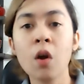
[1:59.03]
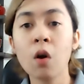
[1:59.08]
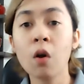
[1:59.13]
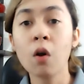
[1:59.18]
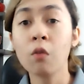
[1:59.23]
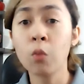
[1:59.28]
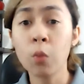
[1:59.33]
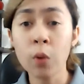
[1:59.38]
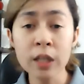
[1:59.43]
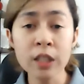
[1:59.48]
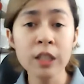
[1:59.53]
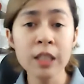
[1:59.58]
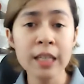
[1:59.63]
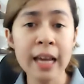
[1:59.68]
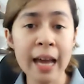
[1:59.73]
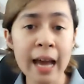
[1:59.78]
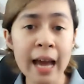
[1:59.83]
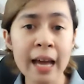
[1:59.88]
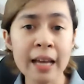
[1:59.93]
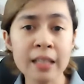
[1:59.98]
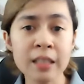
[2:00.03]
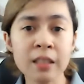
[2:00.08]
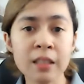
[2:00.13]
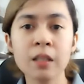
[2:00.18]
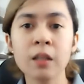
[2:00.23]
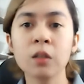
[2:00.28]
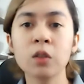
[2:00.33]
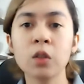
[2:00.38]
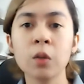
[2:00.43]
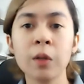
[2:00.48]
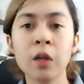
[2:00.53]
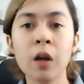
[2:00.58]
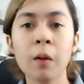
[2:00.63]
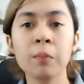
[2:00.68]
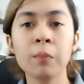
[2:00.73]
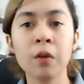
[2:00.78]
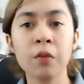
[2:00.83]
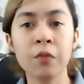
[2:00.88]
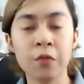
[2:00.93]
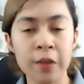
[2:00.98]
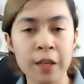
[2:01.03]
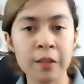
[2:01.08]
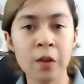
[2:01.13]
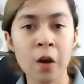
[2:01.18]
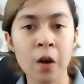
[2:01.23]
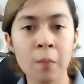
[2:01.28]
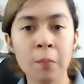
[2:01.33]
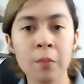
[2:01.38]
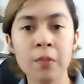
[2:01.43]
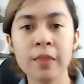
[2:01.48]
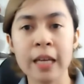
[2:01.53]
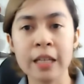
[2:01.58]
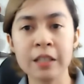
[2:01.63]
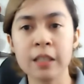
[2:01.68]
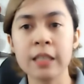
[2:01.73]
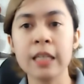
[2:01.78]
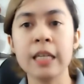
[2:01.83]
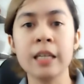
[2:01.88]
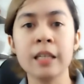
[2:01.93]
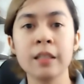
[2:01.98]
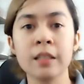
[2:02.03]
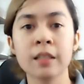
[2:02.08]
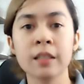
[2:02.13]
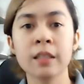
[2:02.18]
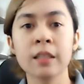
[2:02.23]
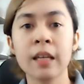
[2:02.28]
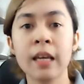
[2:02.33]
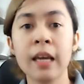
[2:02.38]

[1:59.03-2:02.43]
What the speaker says: of what she has to become the phenom that she is.